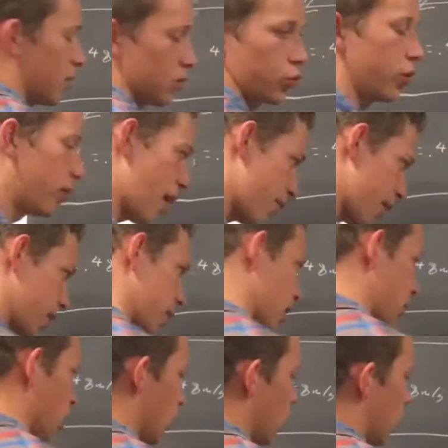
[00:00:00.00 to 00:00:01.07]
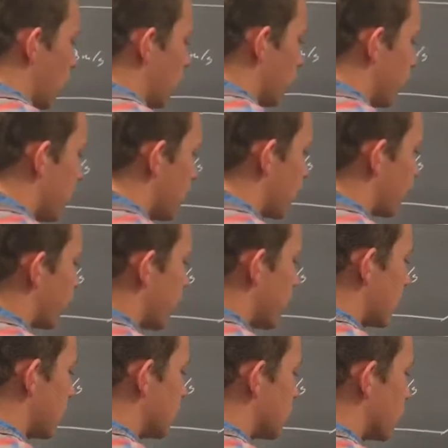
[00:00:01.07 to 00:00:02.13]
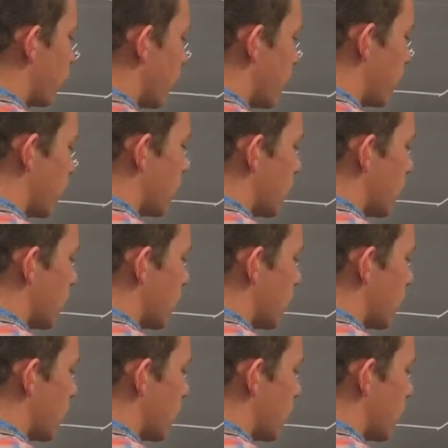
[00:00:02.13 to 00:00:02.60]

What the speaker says: because we don't have height again. V3 squared